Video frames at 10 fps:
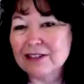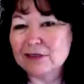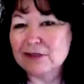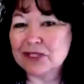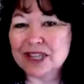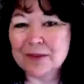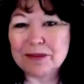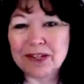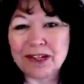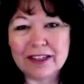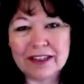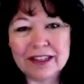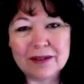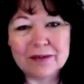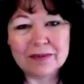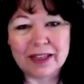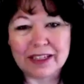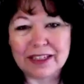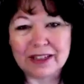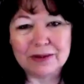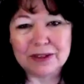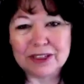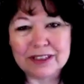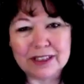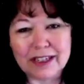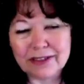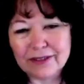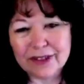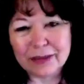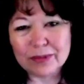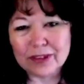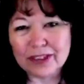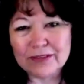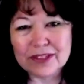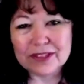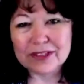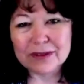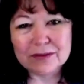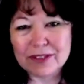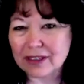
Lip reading: Don't stand behind them. Like you wouldn't die for your belief systems.